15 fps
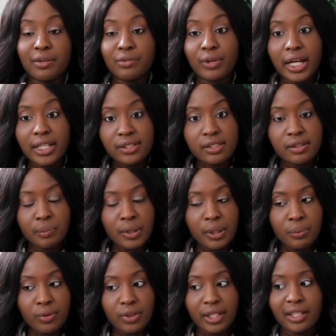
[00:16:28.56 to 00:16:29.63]
advice to
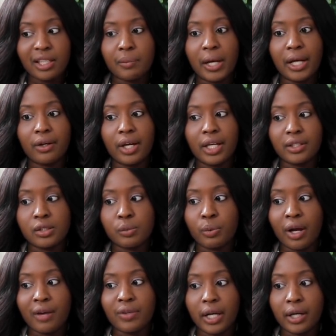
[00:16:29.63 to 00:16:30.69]
people thinking about going into
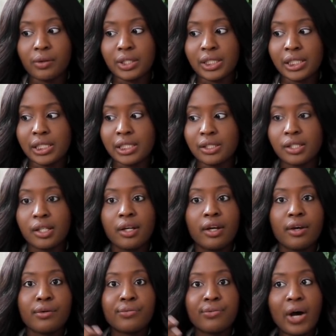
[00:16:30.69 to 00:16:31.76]
private equity is,
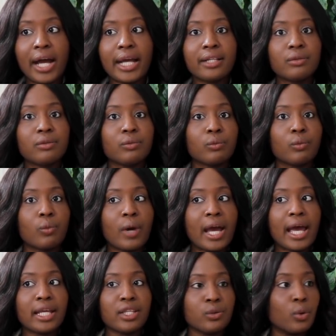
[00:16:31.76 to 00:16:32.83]
find
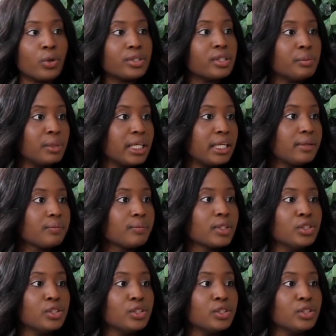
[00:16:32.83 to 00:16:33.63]
where you want to be.